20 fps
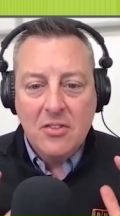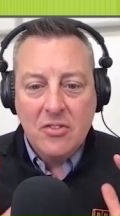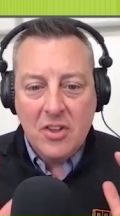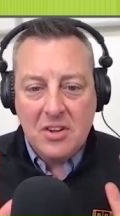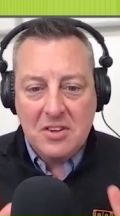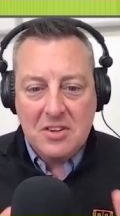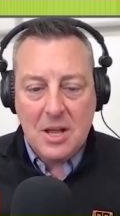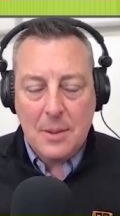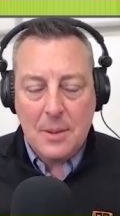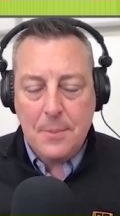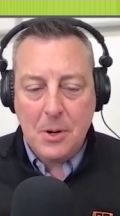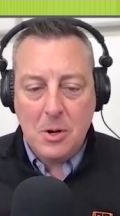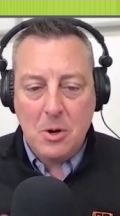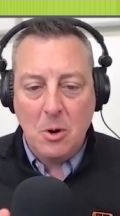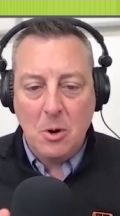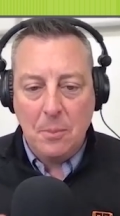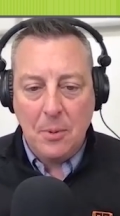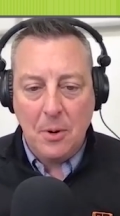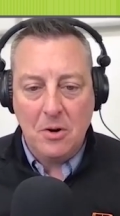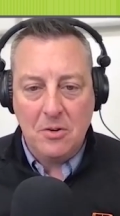the
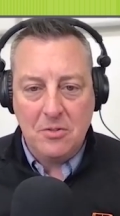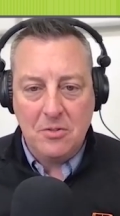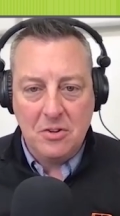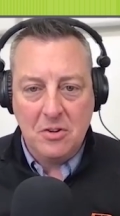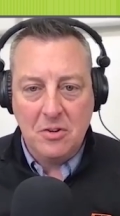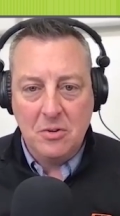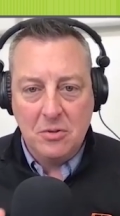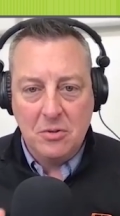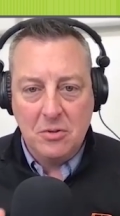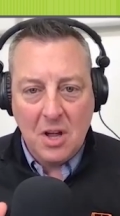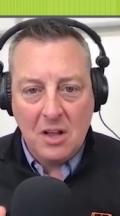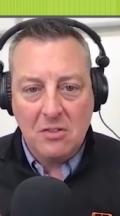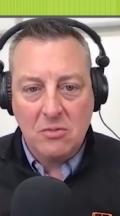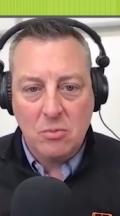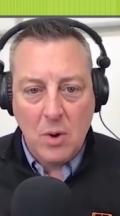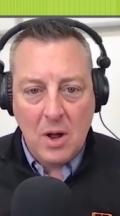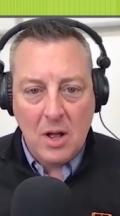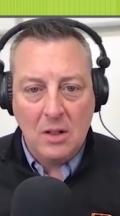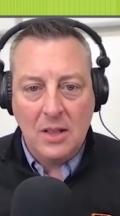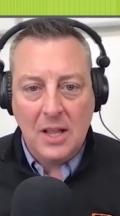typical person who does
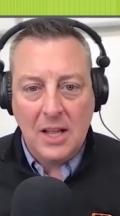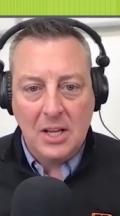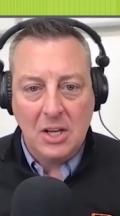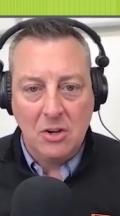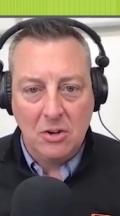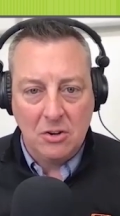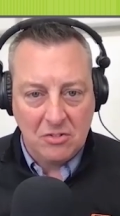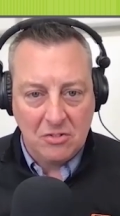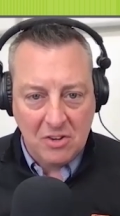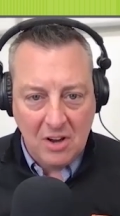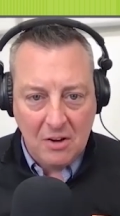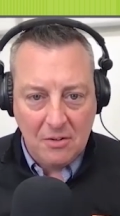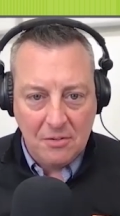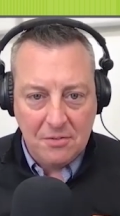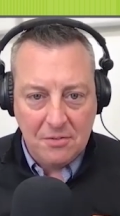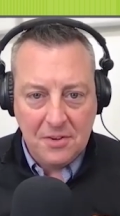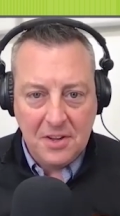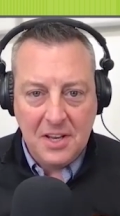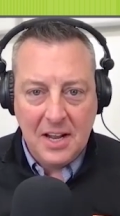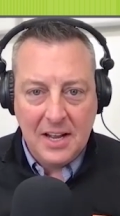well like yourself
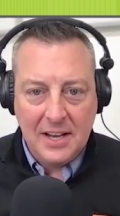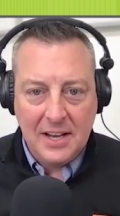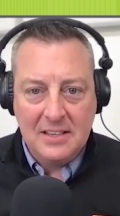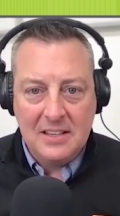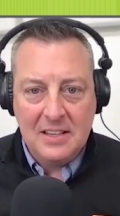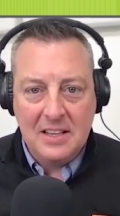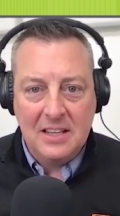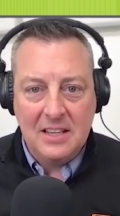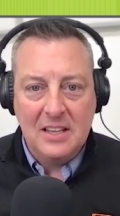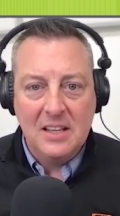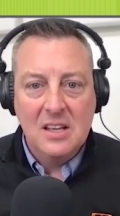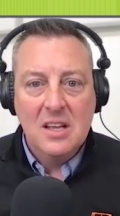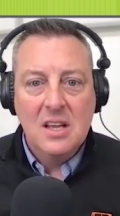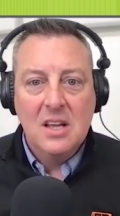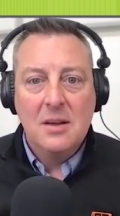in I T